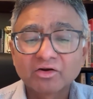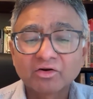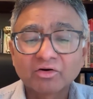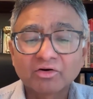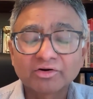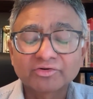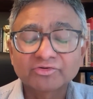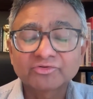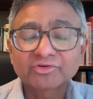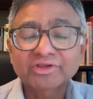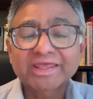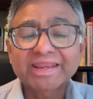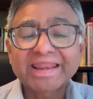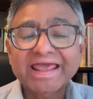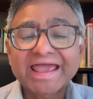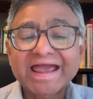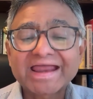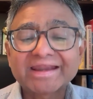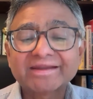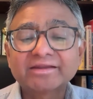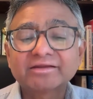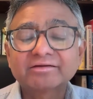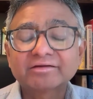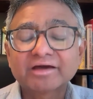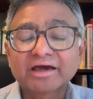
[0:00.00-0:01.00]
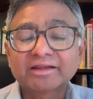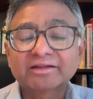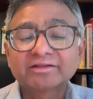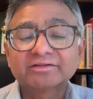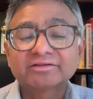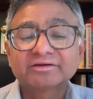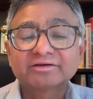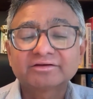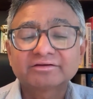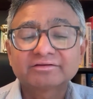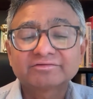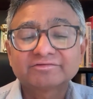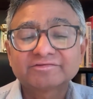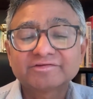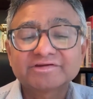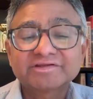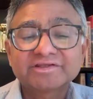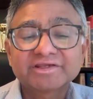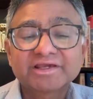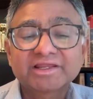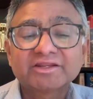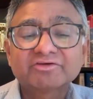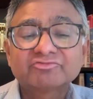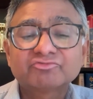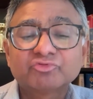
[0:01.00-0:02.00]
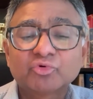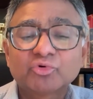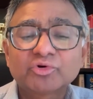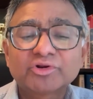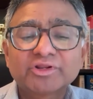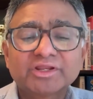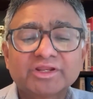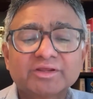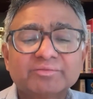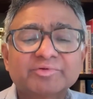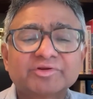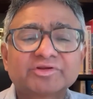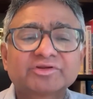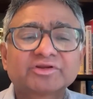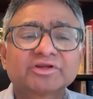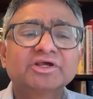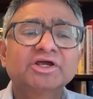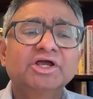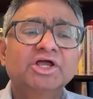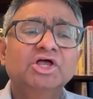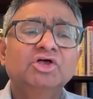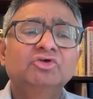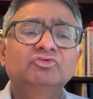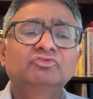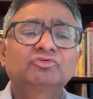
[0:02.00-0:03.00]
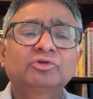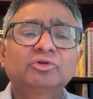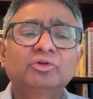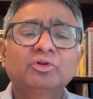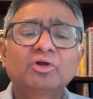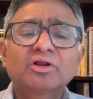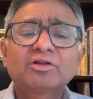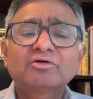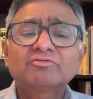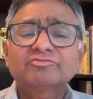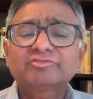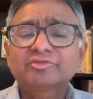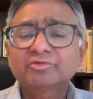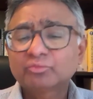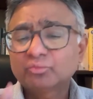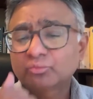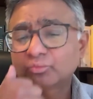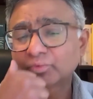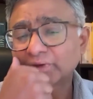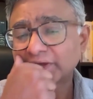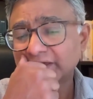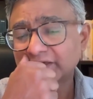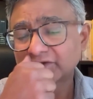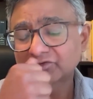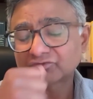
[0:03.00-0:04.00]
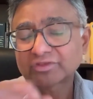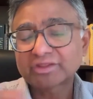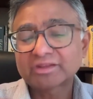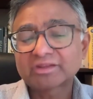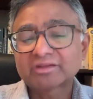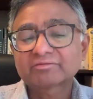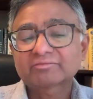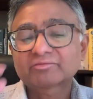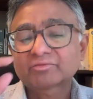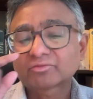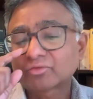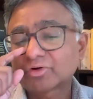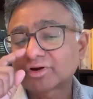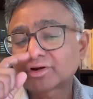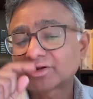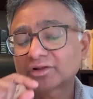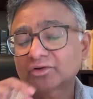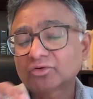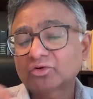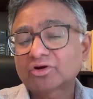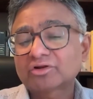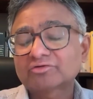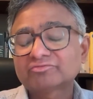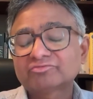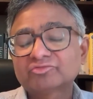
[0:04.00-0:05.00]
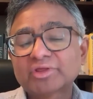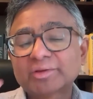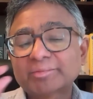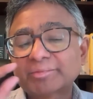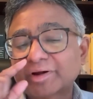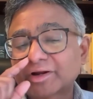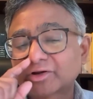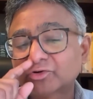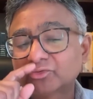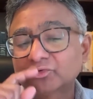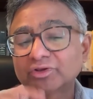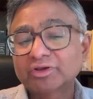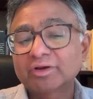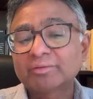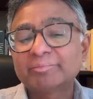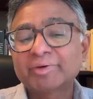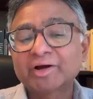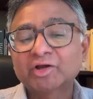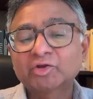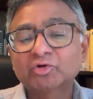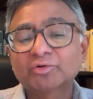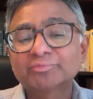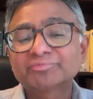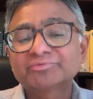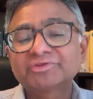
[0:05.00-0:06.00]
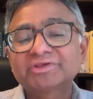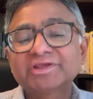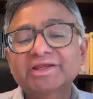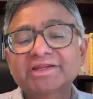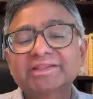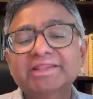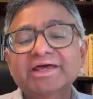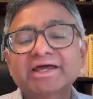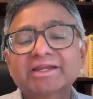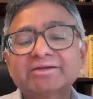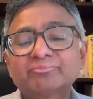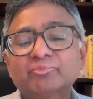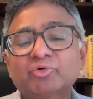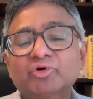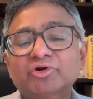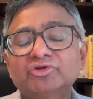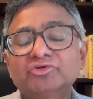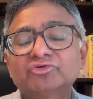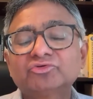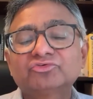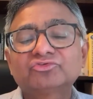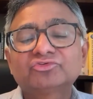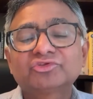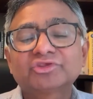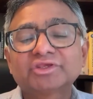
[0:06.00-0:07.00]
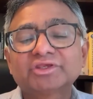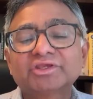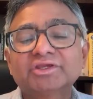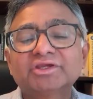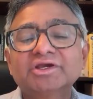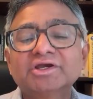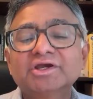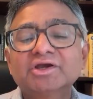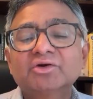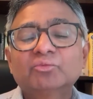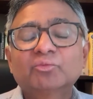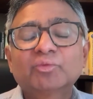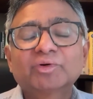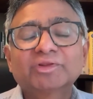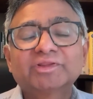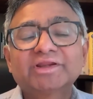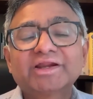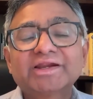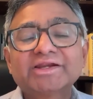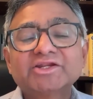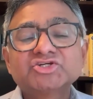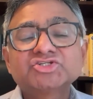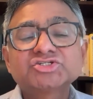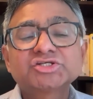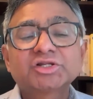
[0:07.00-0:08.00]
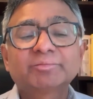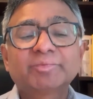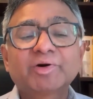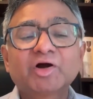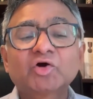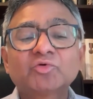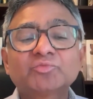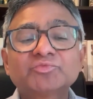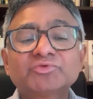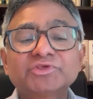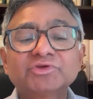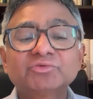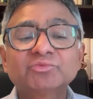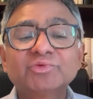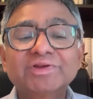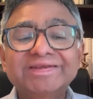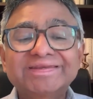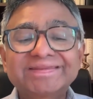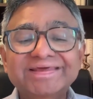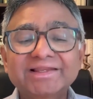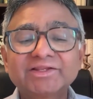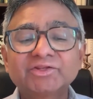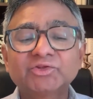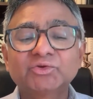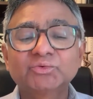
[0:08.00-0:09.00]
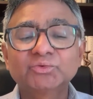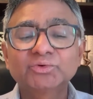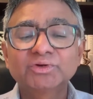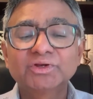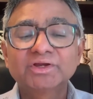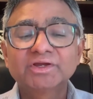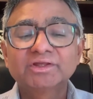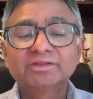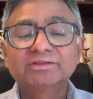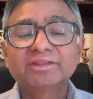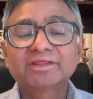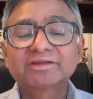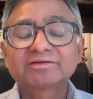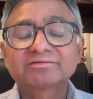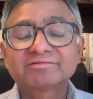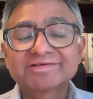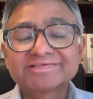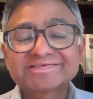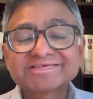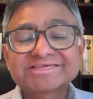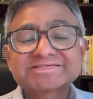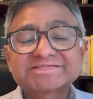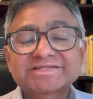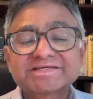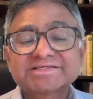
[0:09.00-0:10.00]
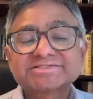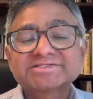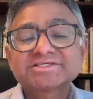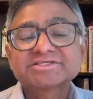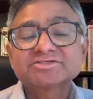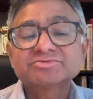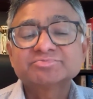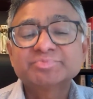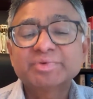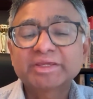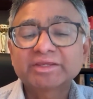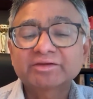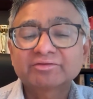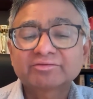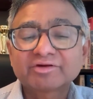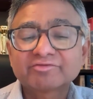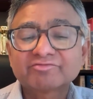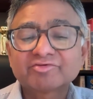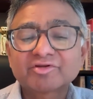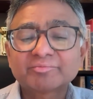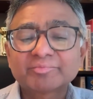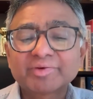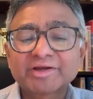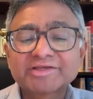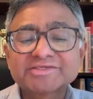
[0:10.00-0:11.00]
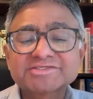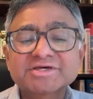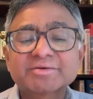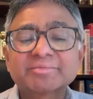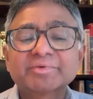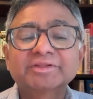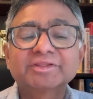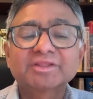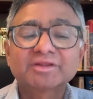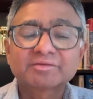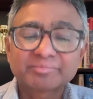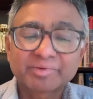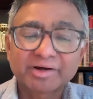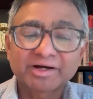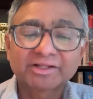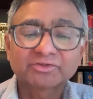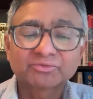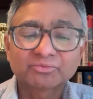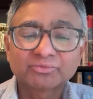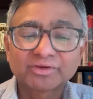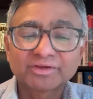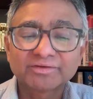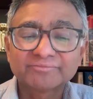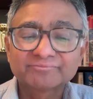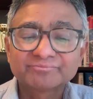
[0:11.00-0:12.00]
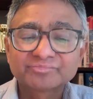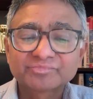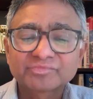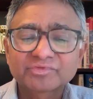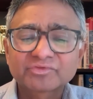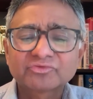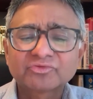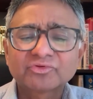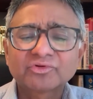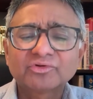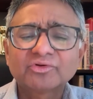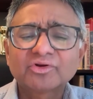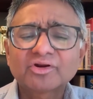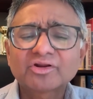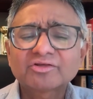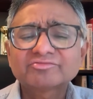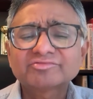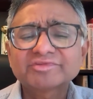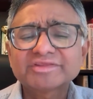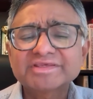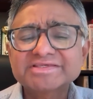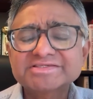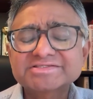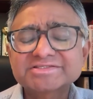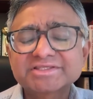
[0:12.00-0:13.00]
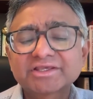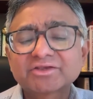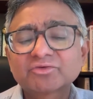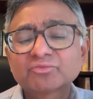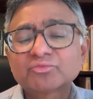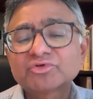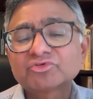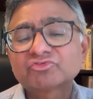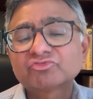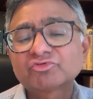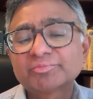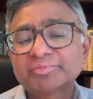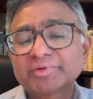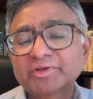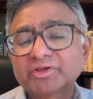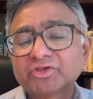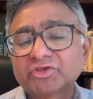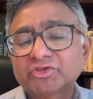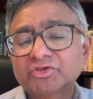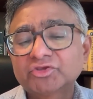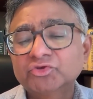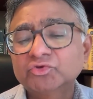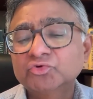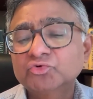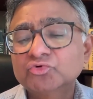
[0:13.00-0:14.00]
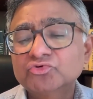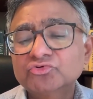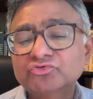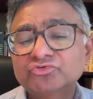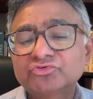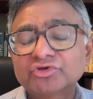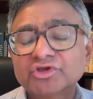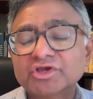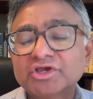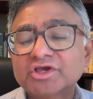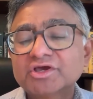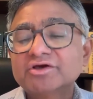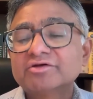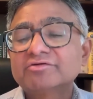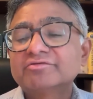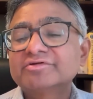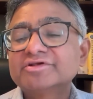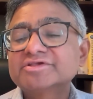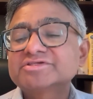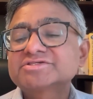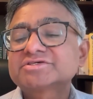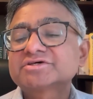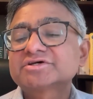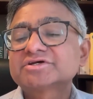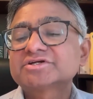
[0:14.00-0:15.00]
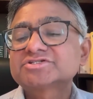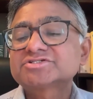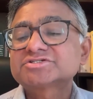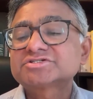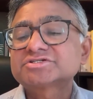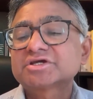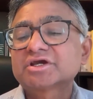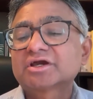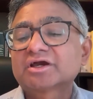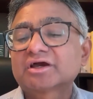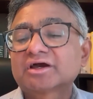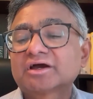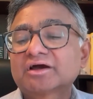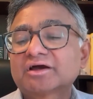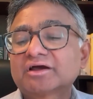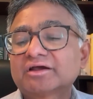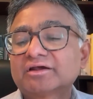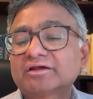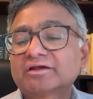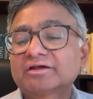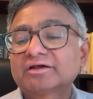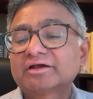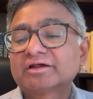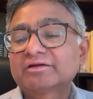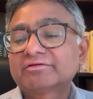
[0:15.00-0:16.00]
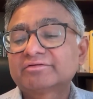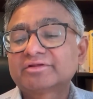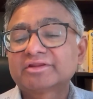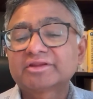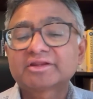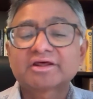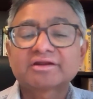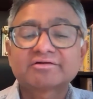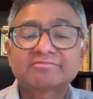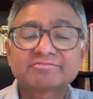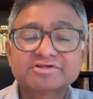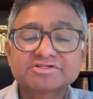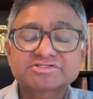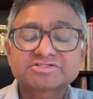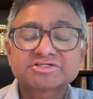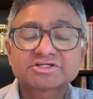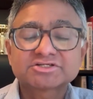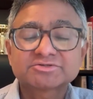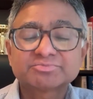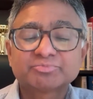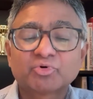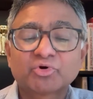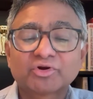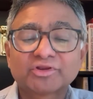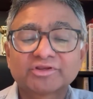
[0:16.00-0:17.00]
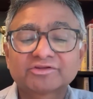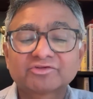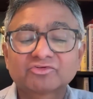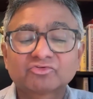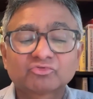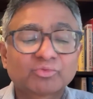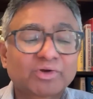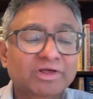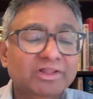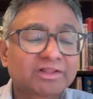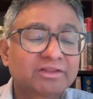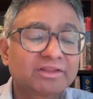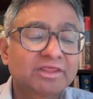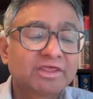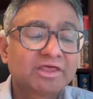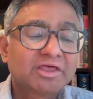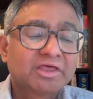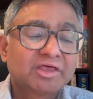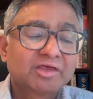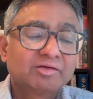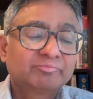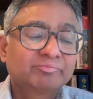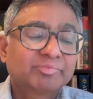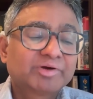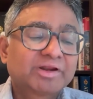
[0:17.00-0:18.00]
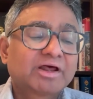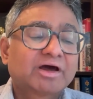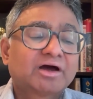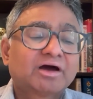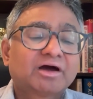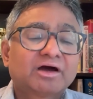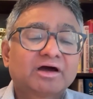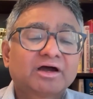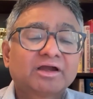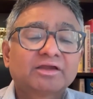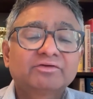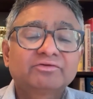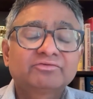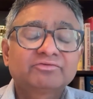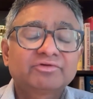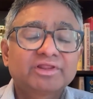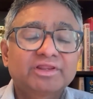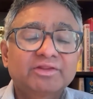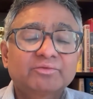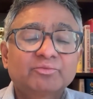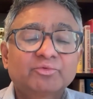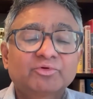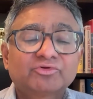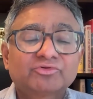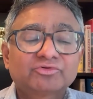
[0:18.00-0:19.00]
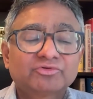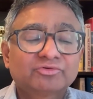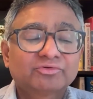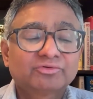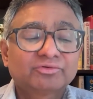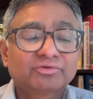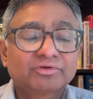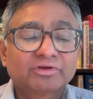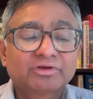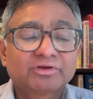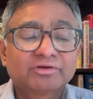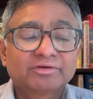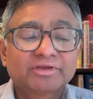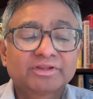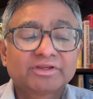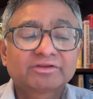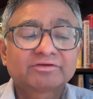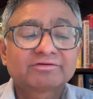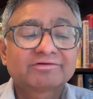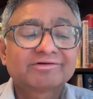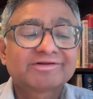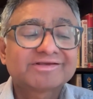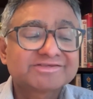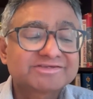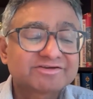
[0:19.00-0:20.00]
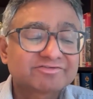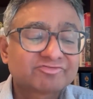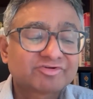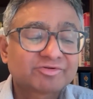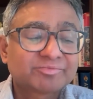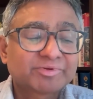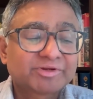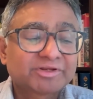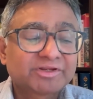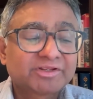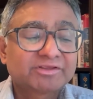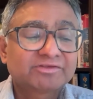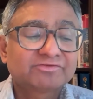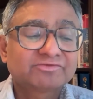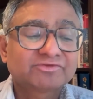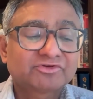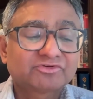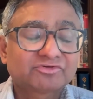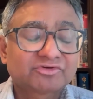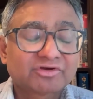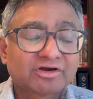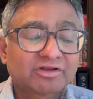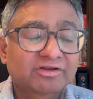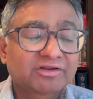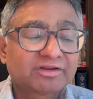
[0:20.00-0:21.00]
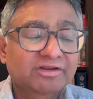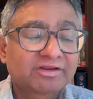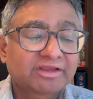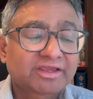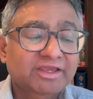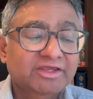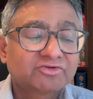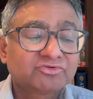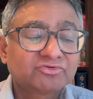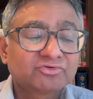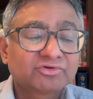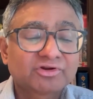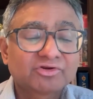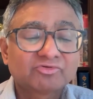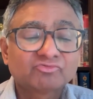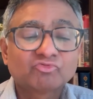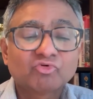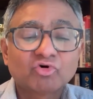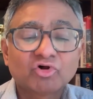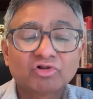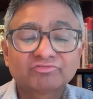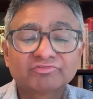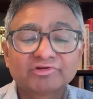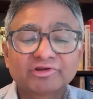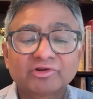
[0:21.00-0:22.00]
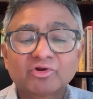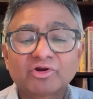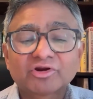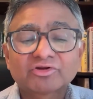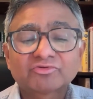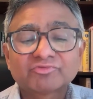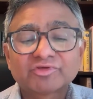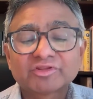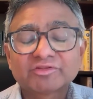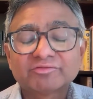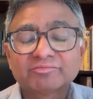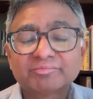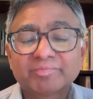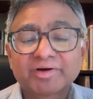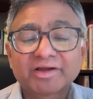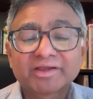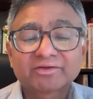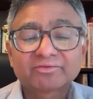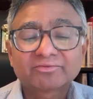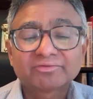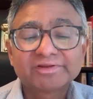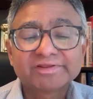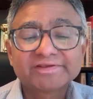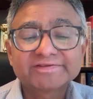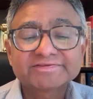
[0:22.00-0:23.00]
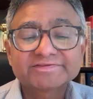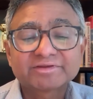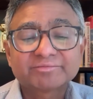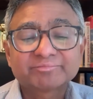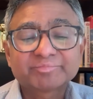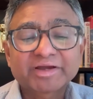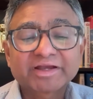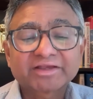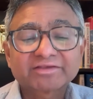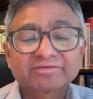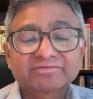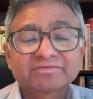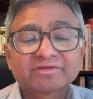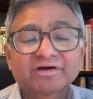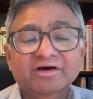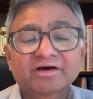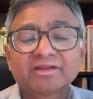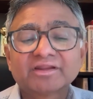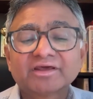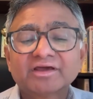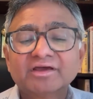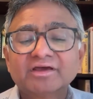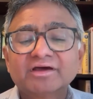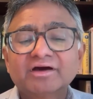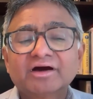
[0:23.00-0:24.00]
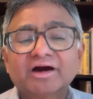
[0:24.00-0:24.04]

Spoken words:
Or you can add another CTLA4 inhibitor. So a lot of the ways, and quite a lot of them are doing a biopsy at that point to see whether additional biopsy will tell you that resistance is being driven by some other pathway. So a lot of these things, which will be huge research arena and research point as well. But I really want to encourage everybody, Zishan, and again, you're involved a lot with my colleagues in Pakistan.